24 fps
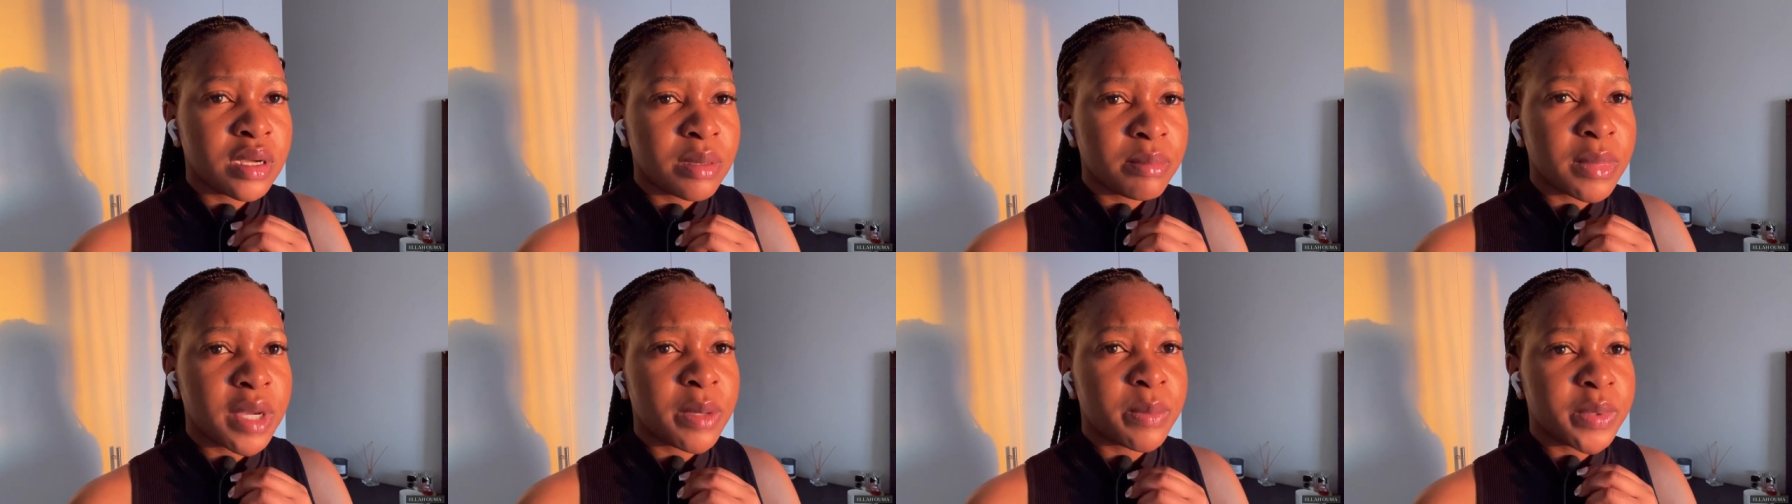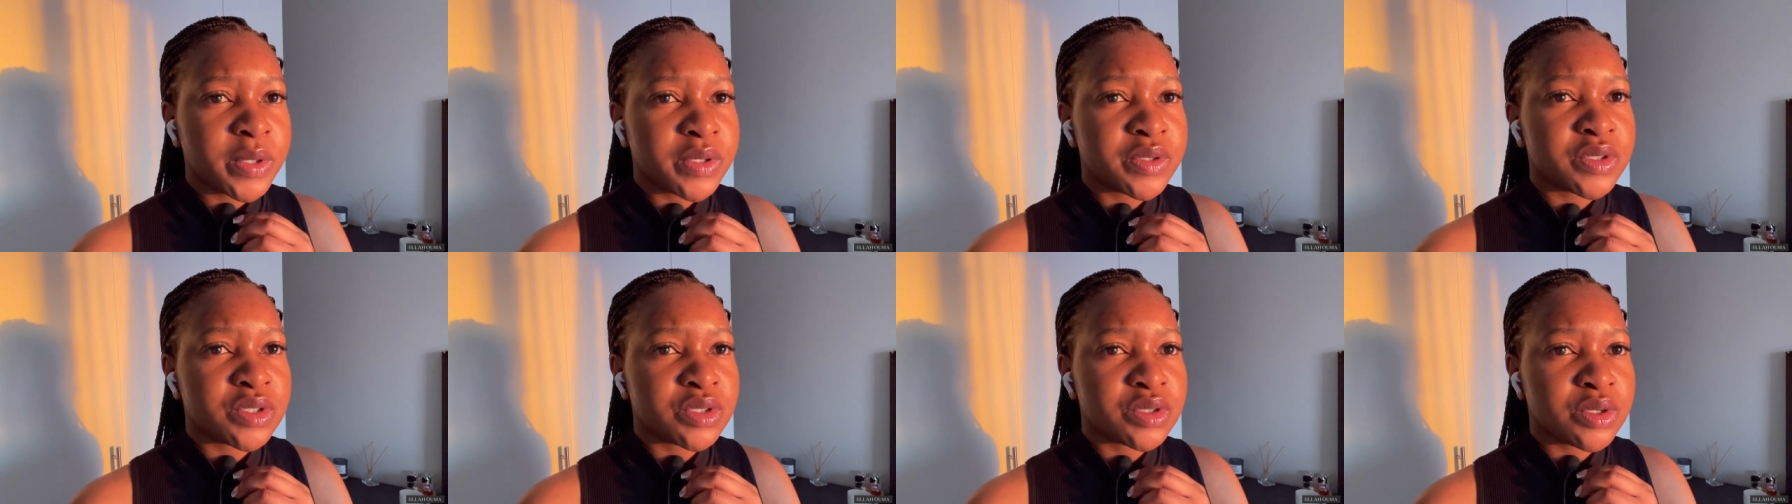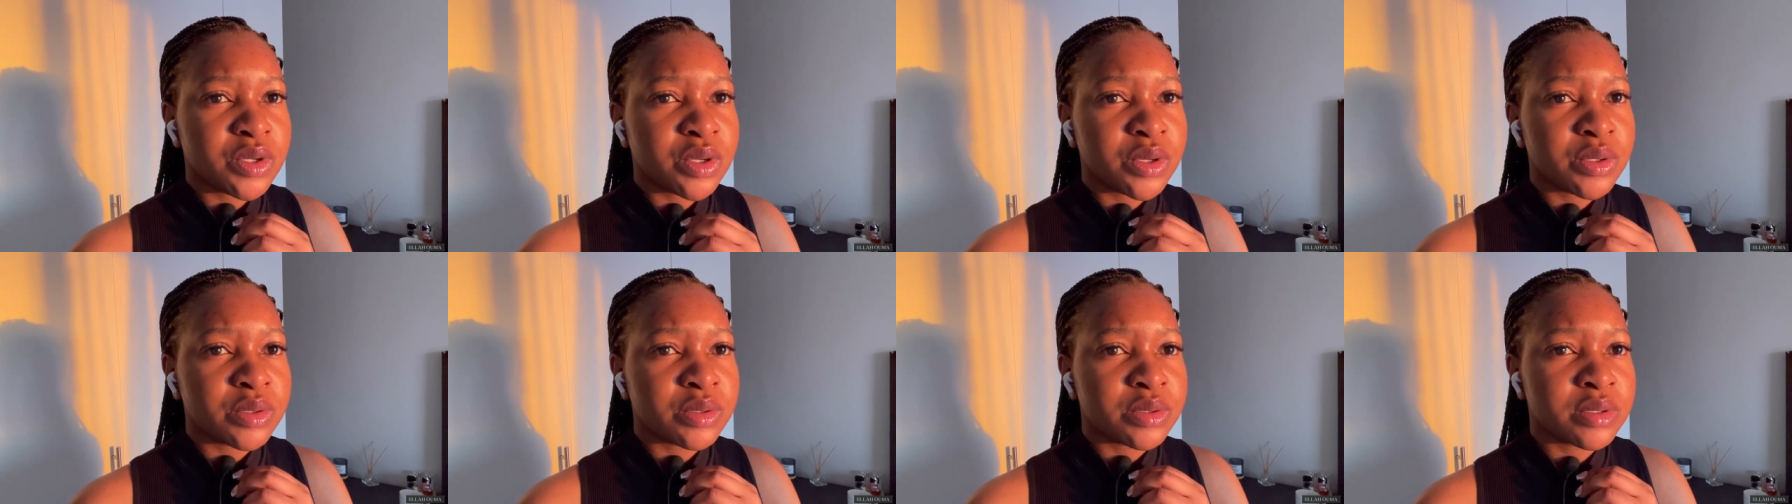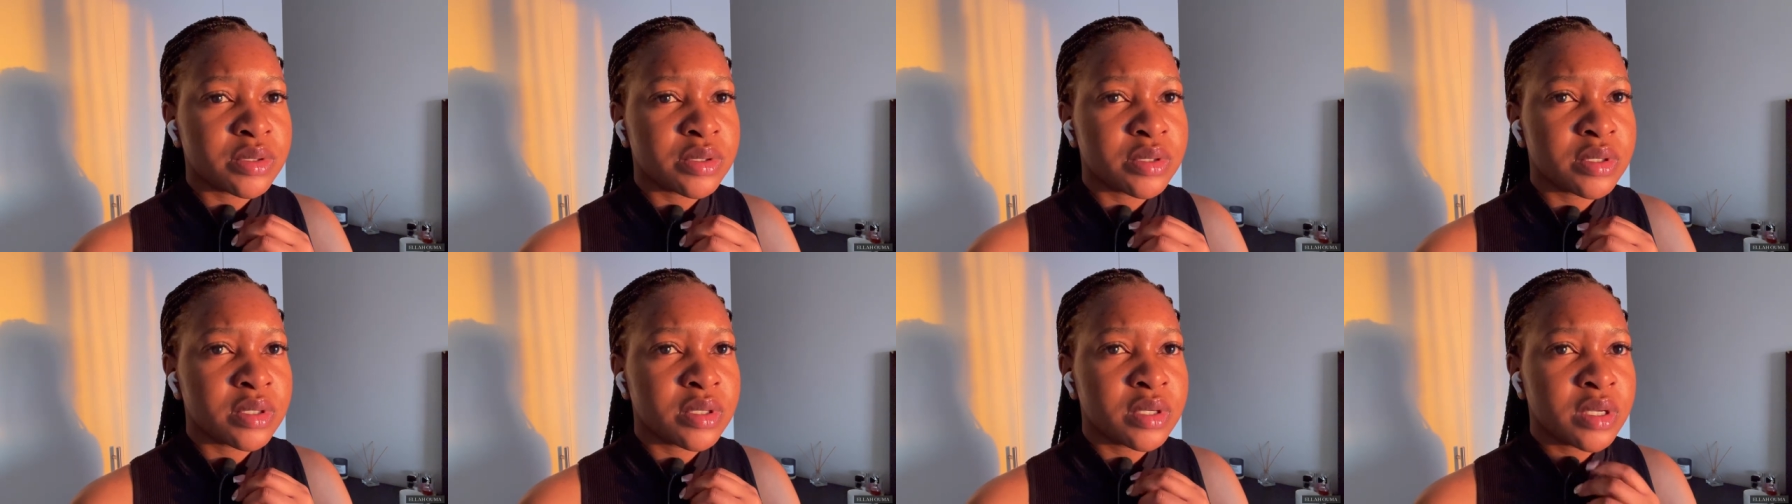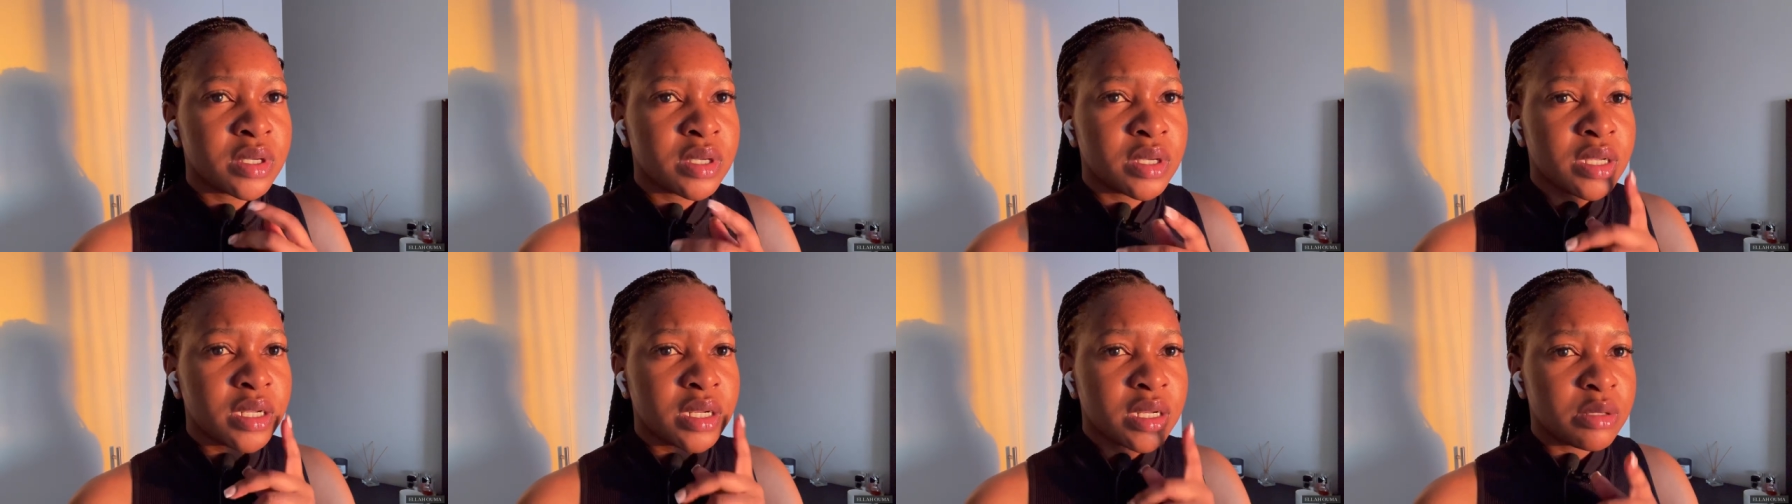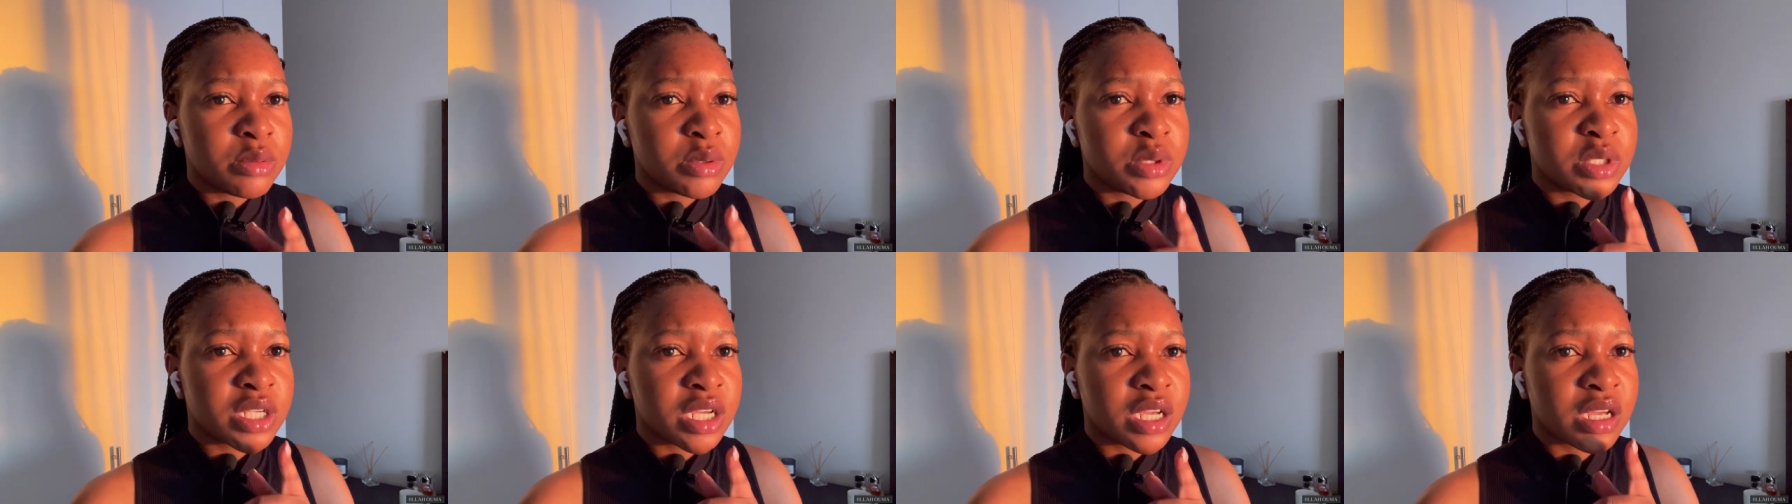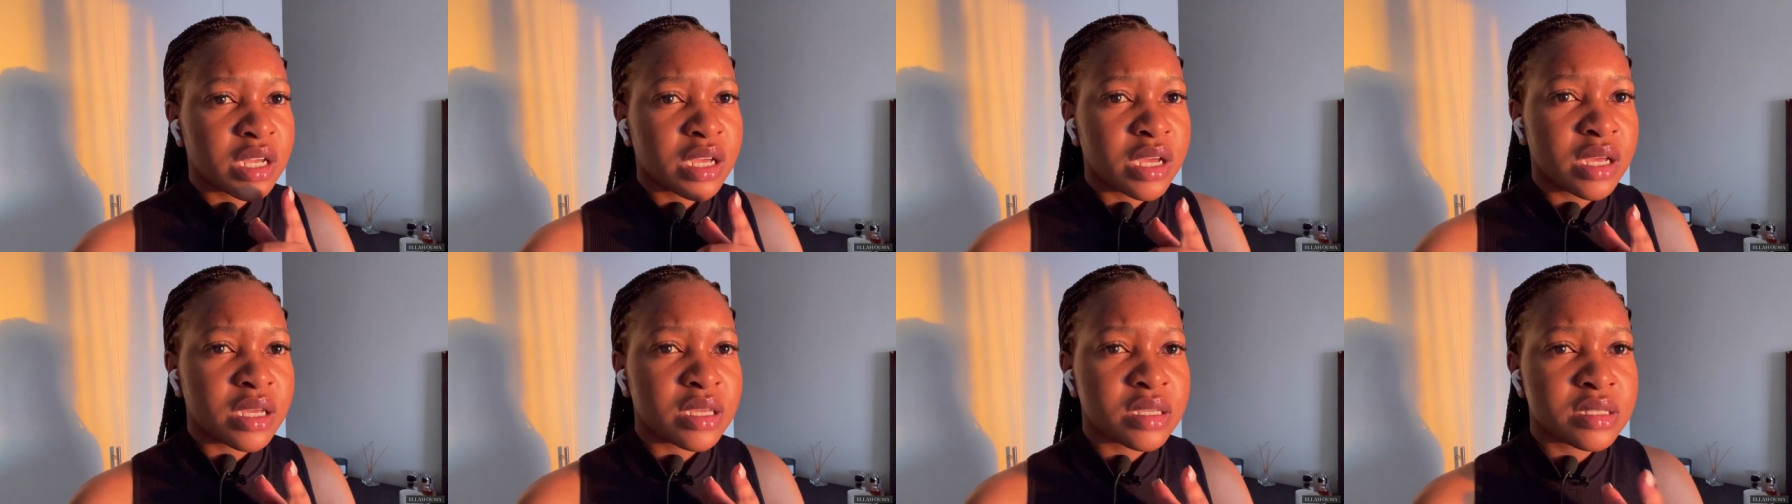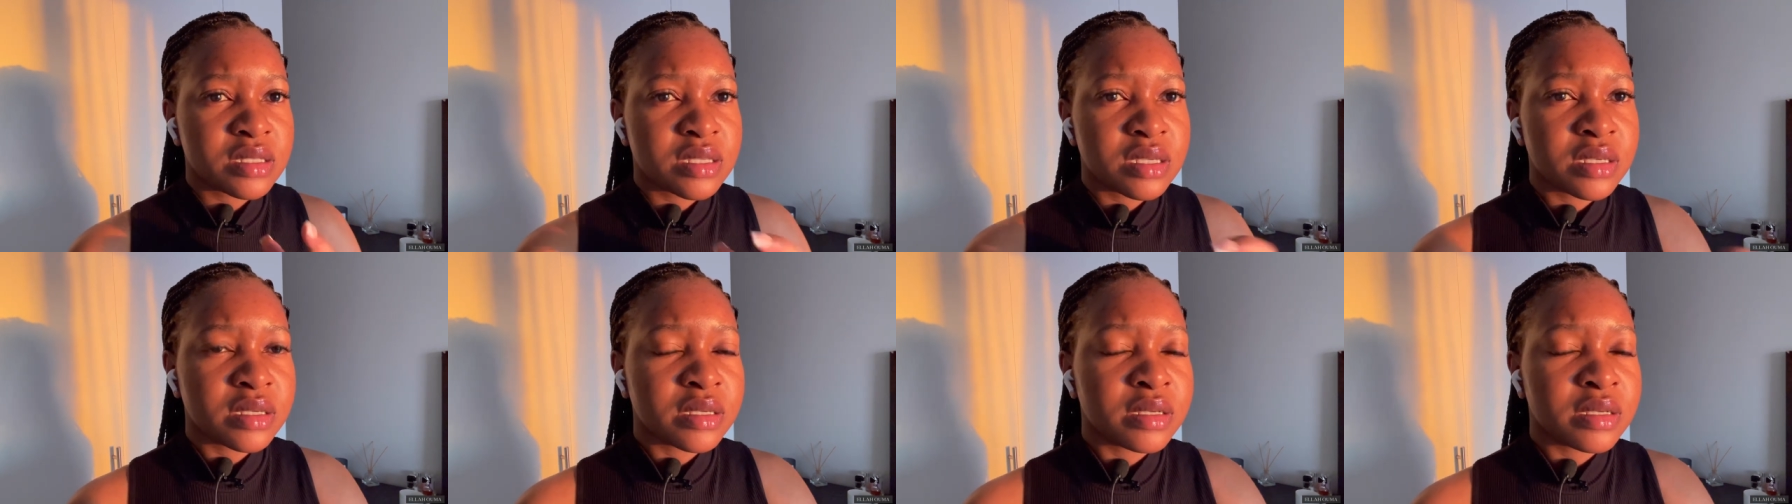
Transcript: my battery's low let me check guys